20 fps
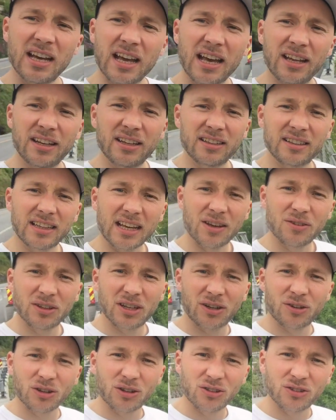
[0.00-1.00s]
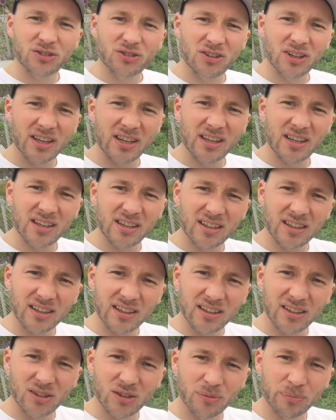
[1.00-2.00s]
And down there you can see a
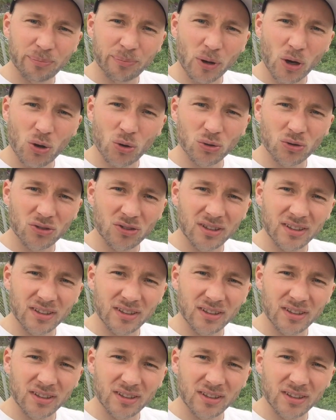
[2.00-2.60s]
little boat.